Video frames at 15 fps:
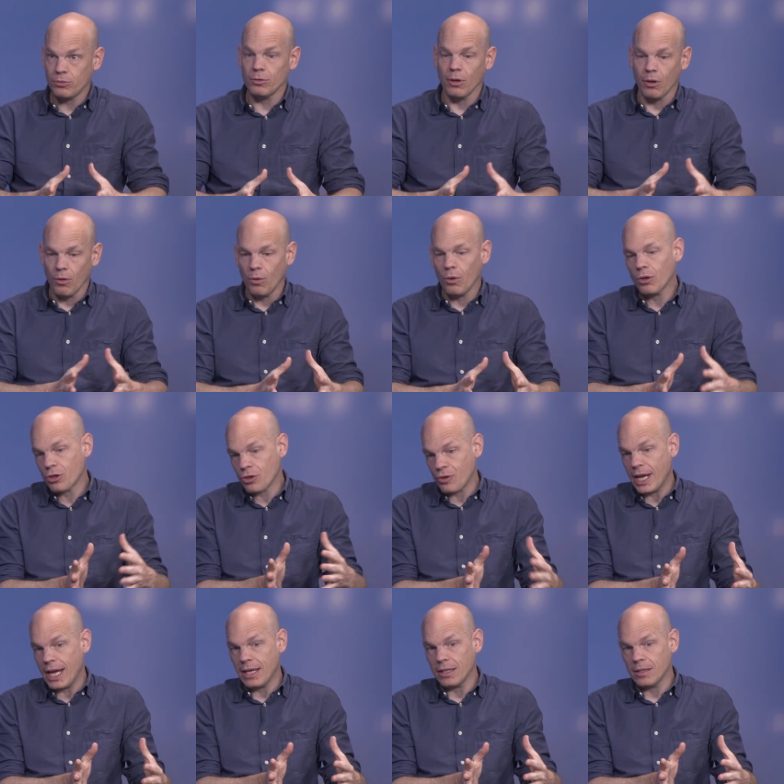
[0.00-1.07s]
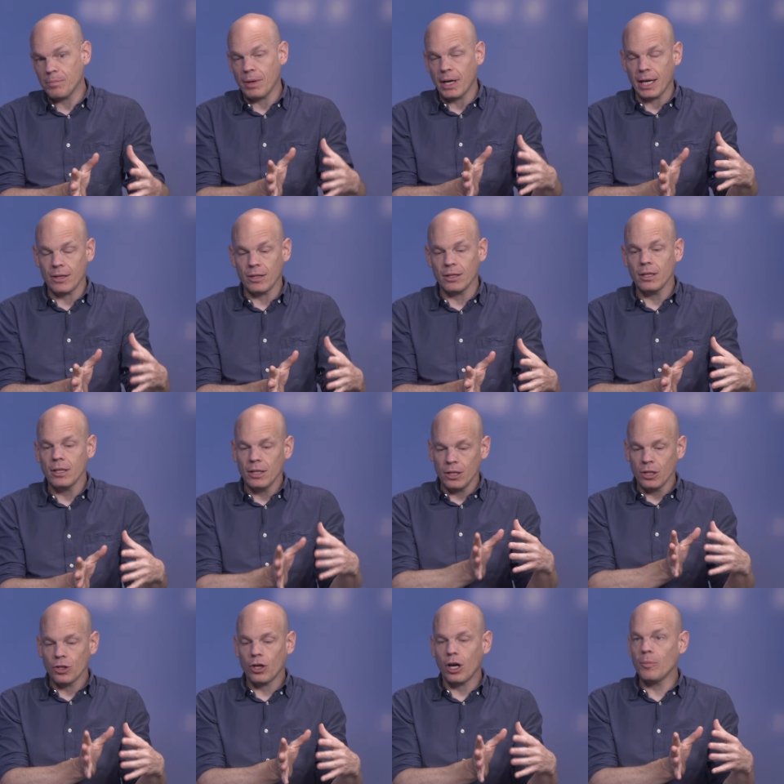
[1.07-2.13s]
to the law created by the
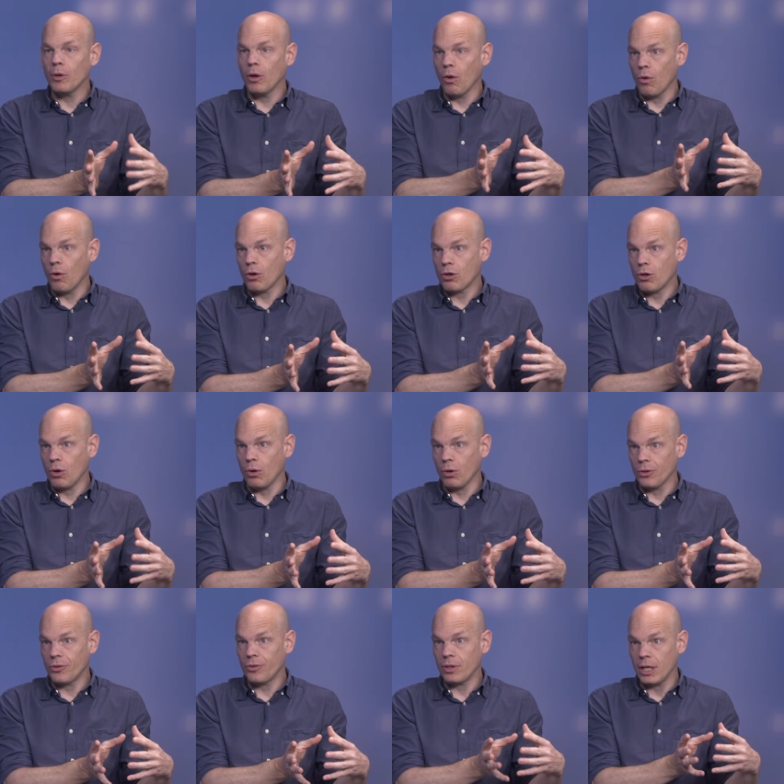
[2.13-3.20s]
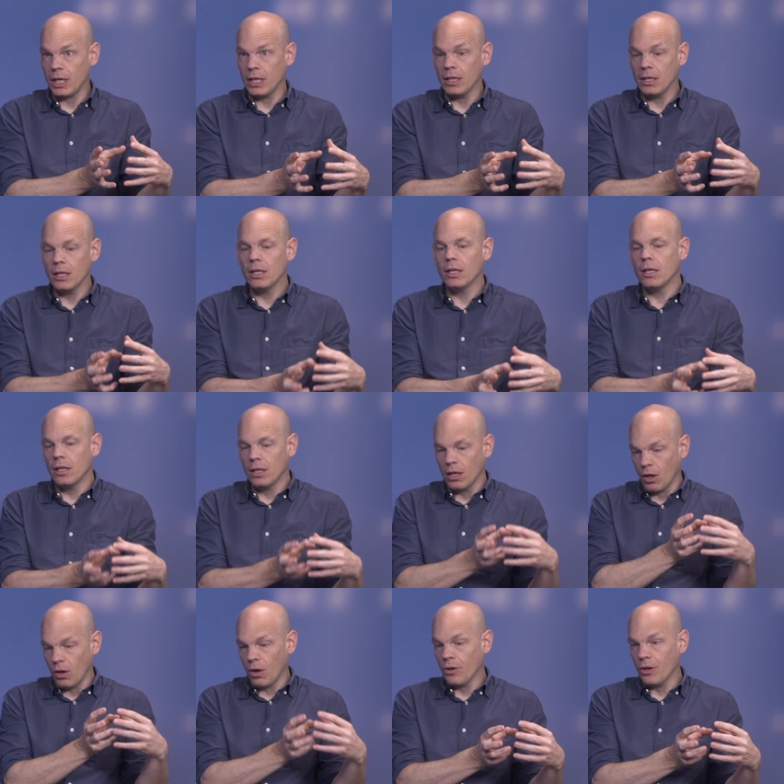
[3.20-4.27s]
common law courts in
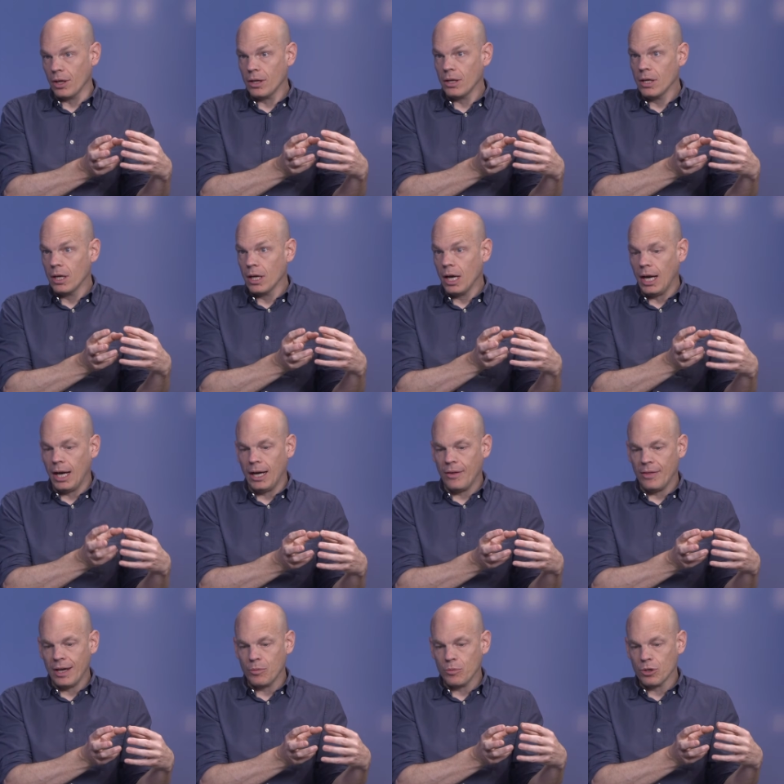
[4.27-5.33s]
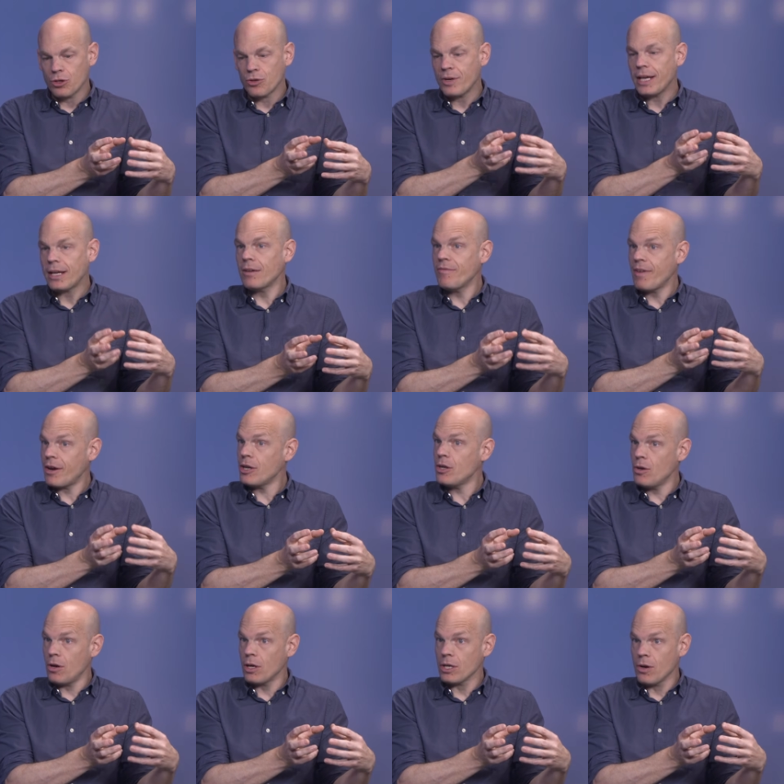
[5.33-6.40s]
London that were created very
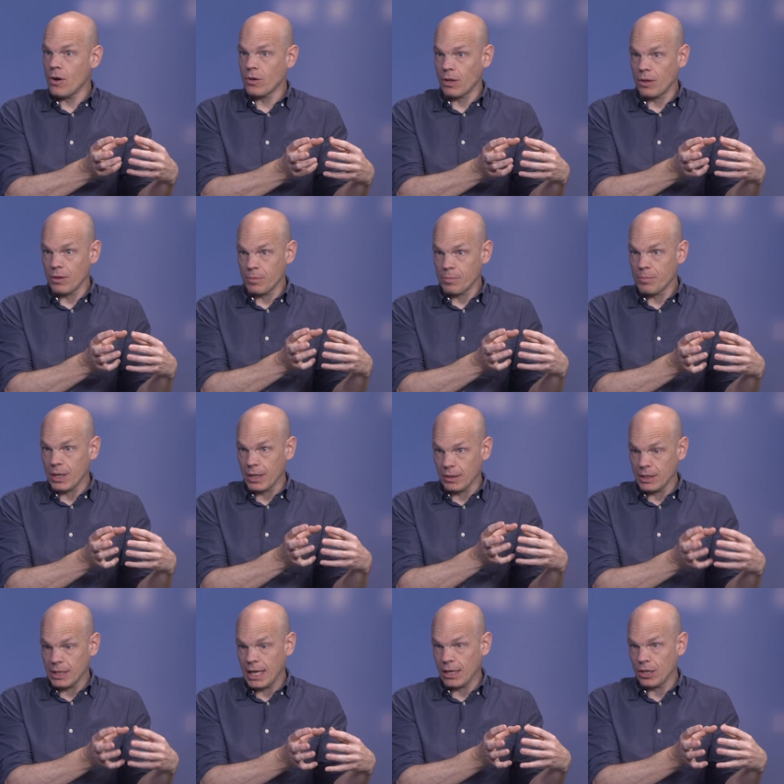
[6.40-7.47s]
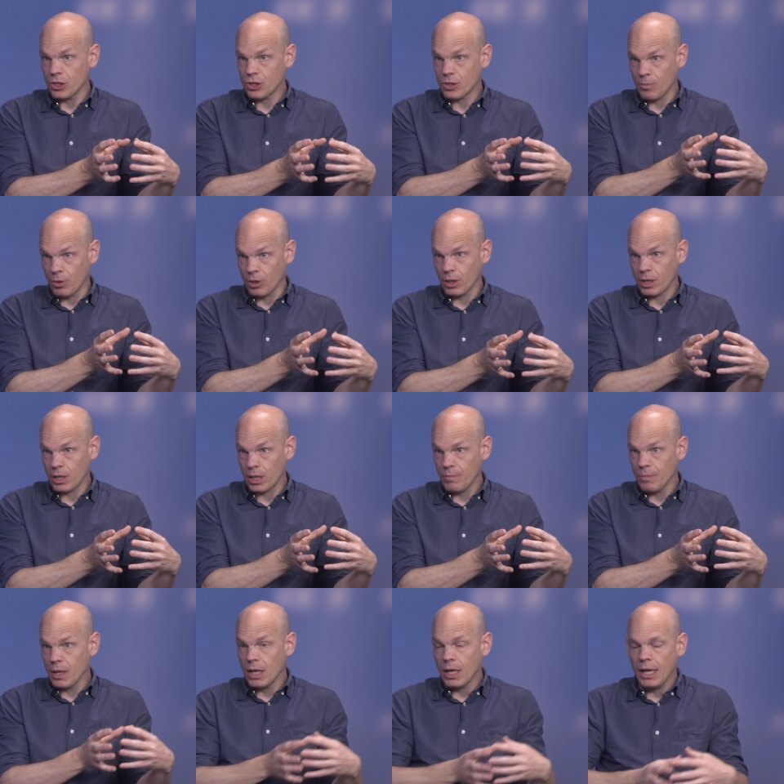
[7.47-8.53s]
early on in the English monarchy.
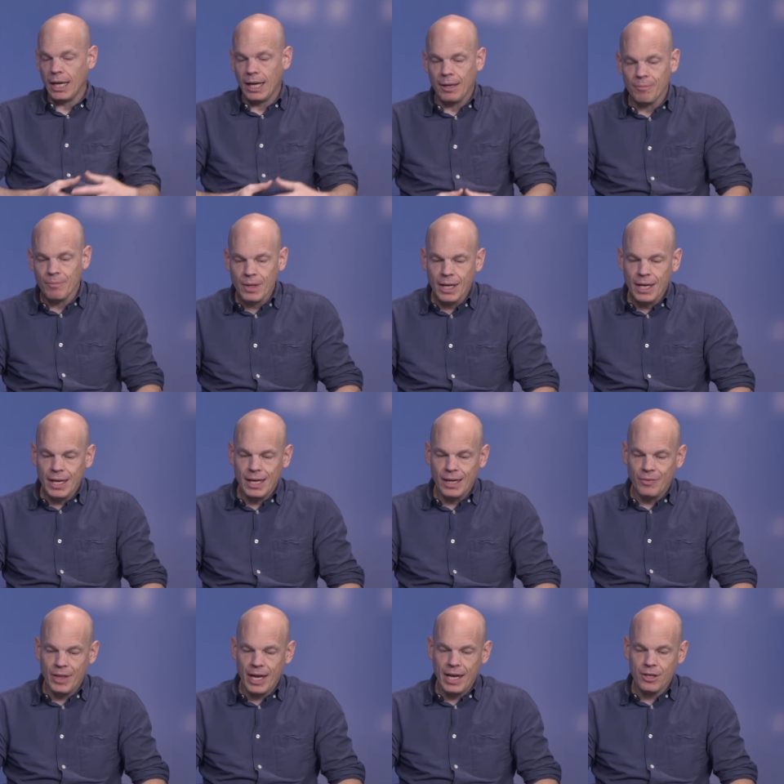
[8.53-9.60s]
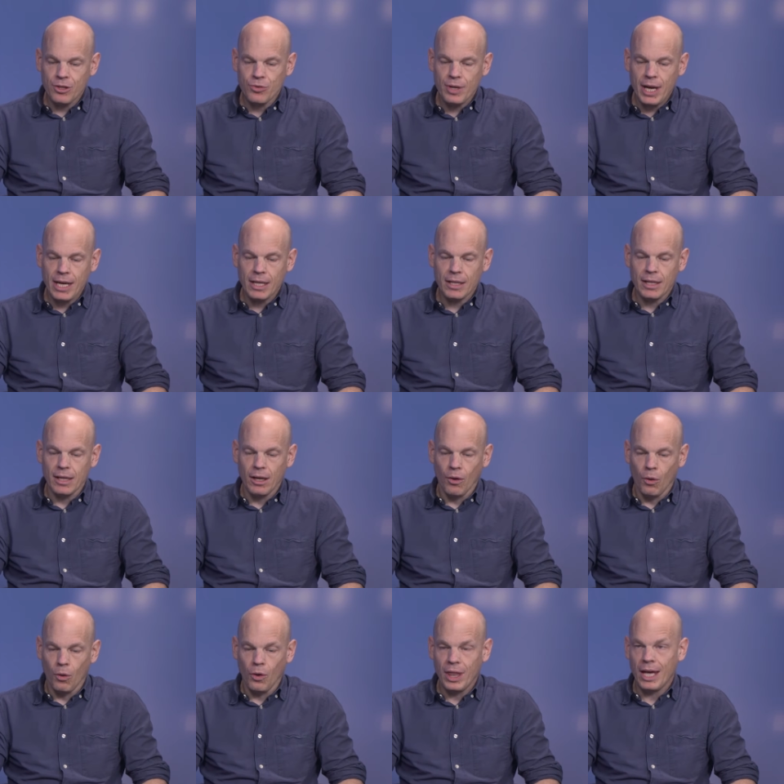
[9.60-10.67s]
And they created a
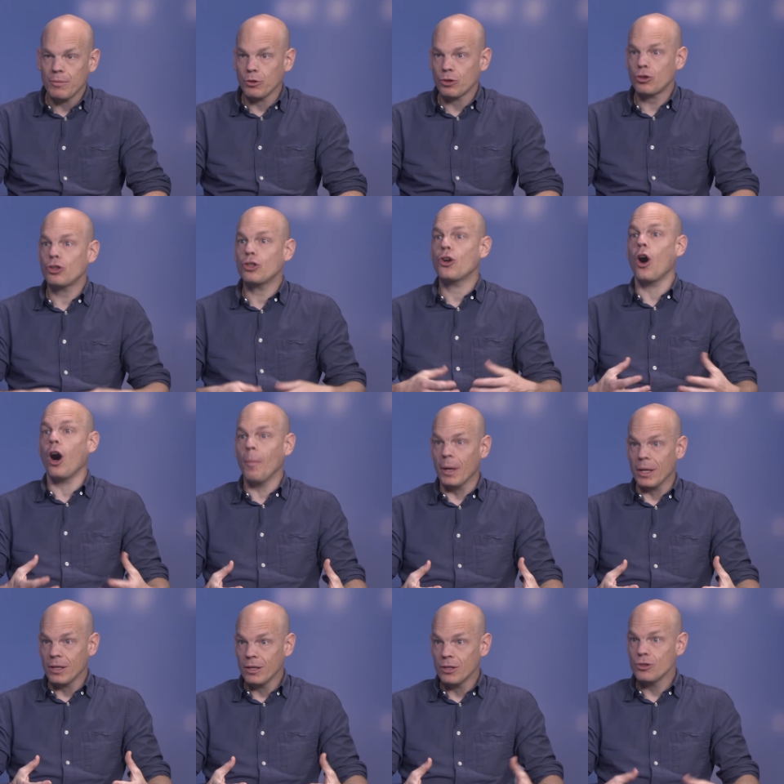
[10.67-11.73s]
law that was common